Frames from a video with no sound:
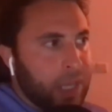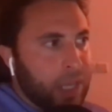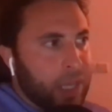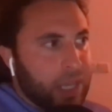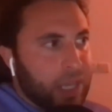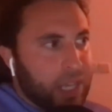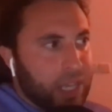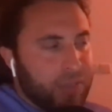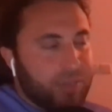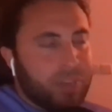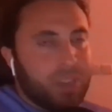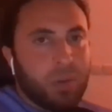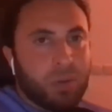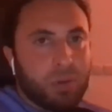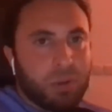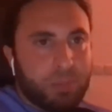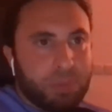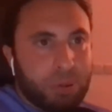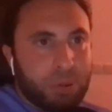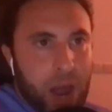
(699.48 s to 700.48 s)
if there
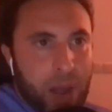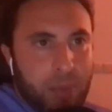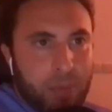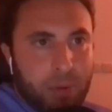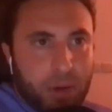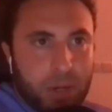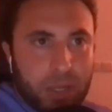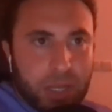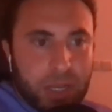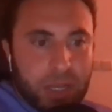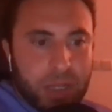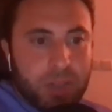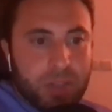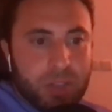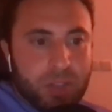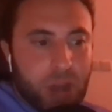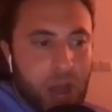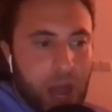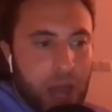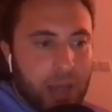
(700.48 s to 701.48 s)
were proper clinical
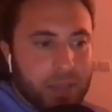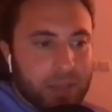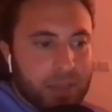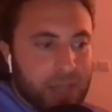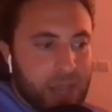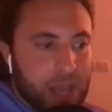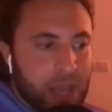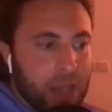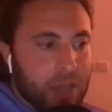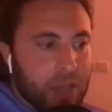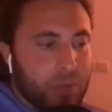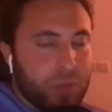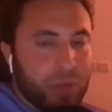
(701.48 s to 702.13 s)
trials done,